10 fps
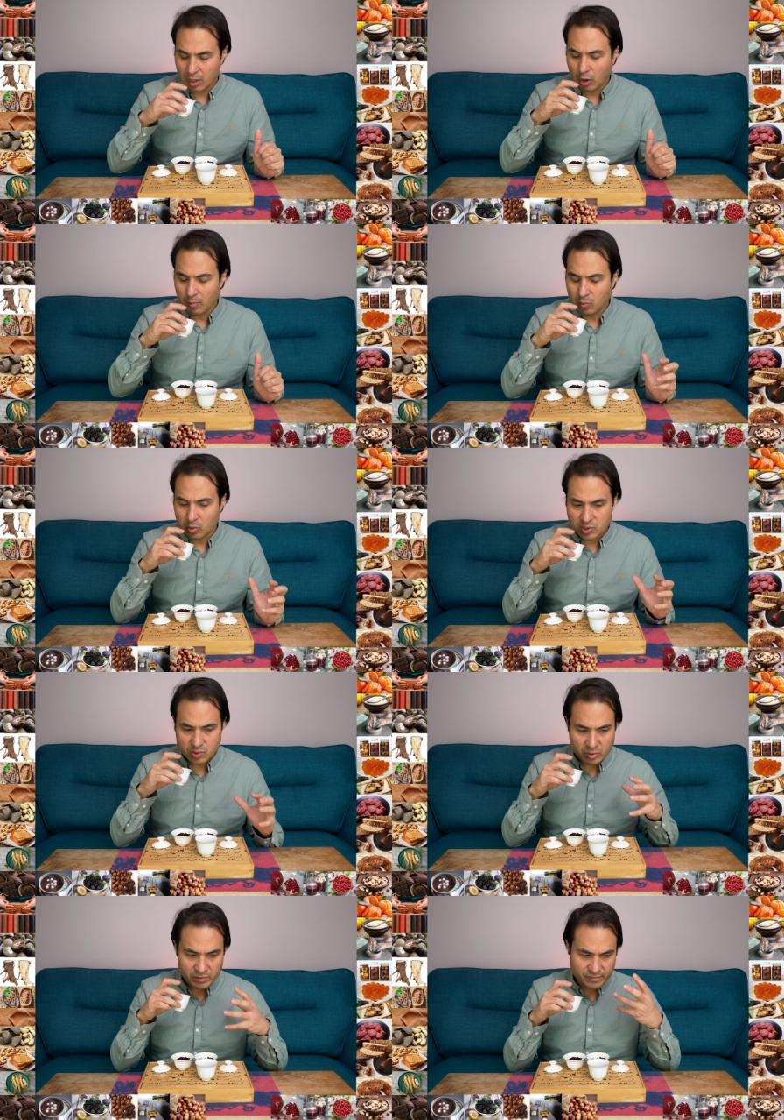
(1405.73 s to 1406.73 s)
a lot more
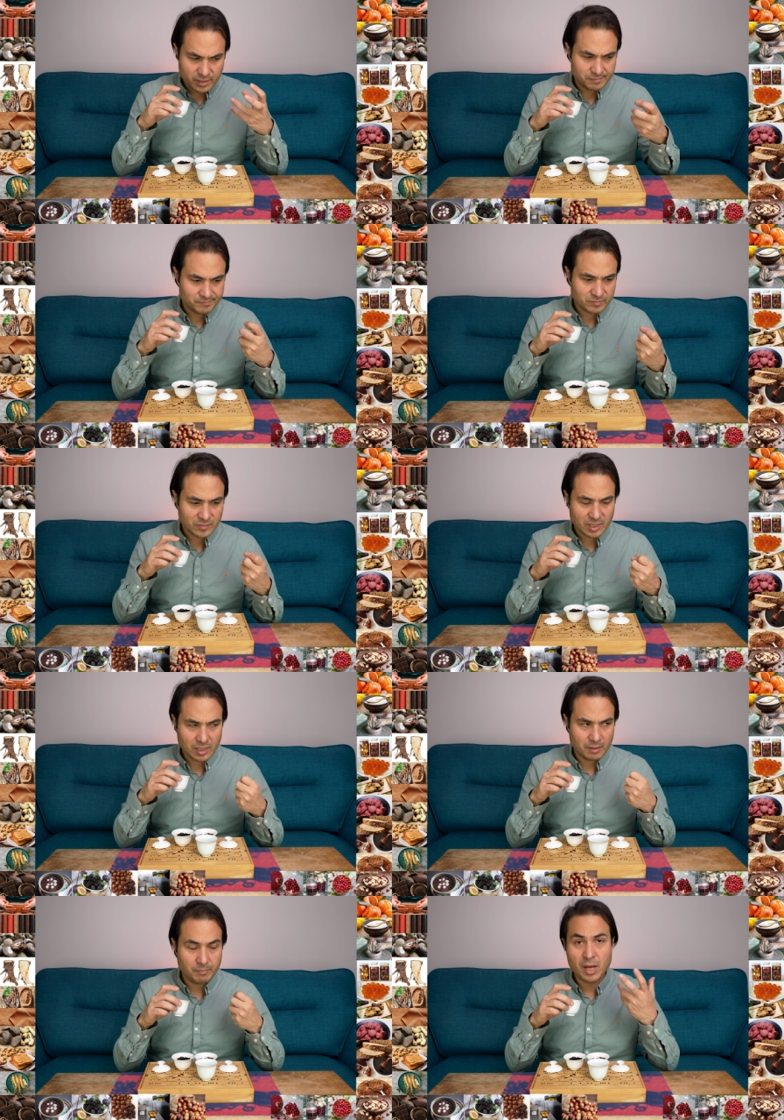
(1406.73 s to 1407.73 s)
sort of um,
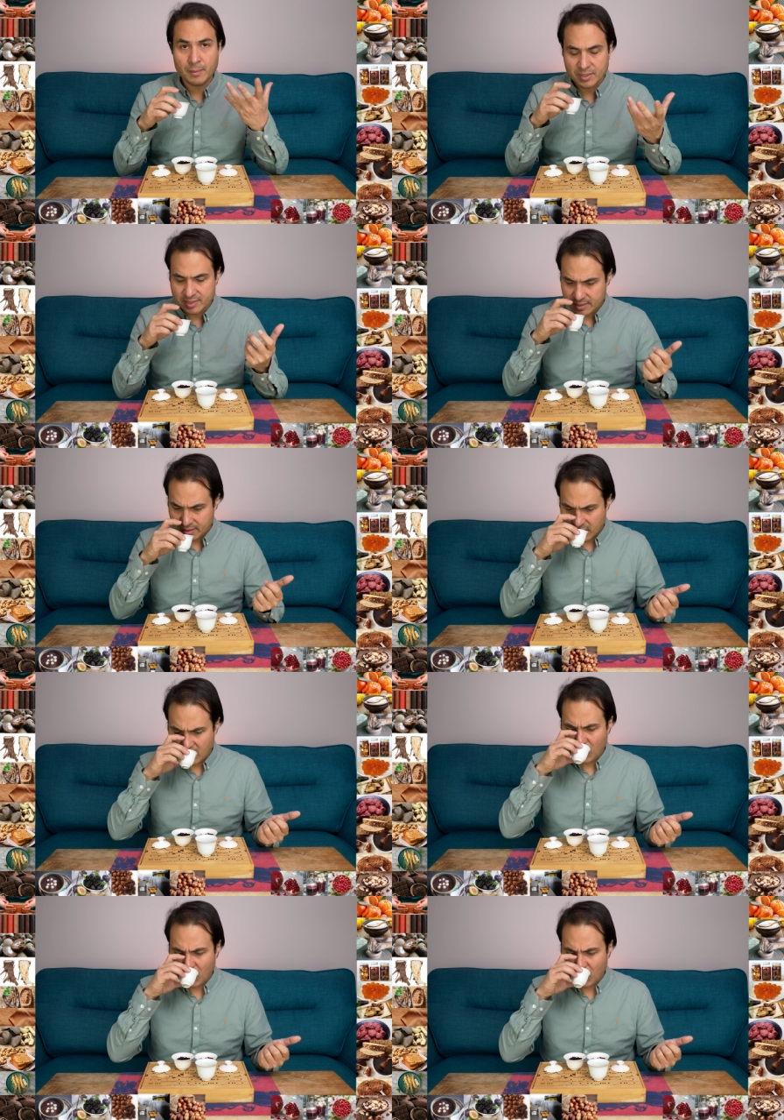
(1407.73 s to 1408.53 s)
uh, purpose.